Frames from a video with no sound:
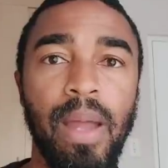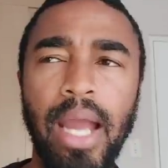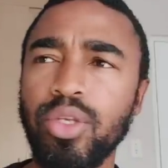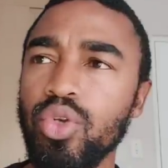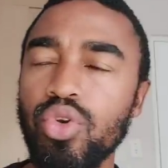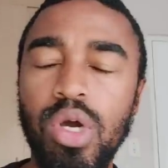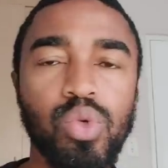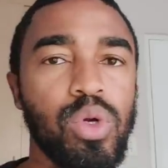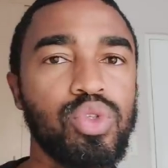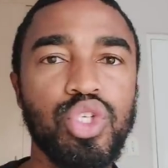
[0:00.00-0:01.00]
I do
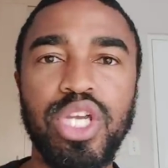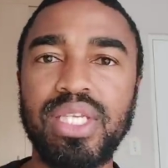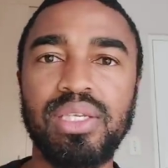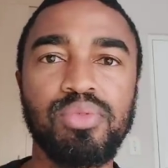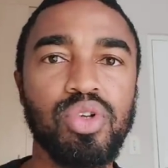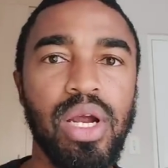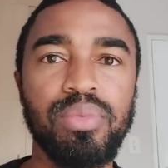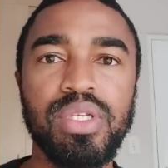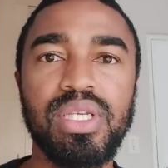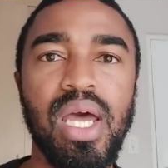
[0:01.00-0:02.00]
not want to chase
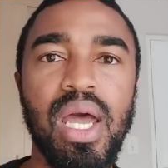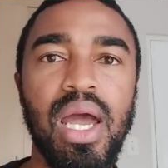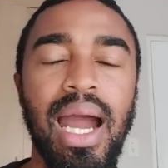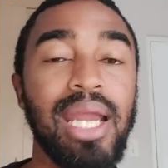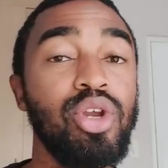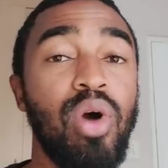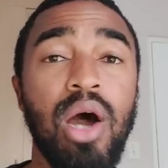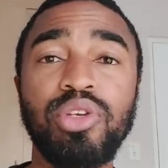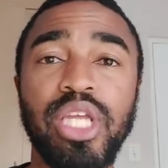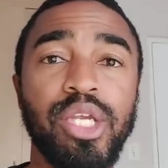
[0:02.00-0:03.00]
subscribers. I know
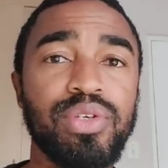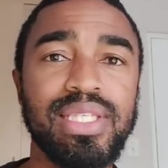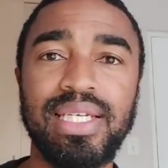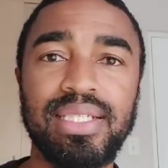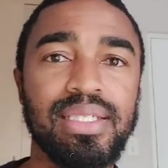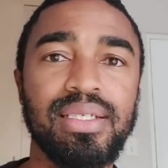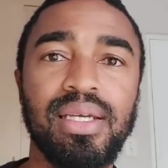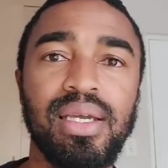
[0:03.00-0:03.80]
how dangerous that is.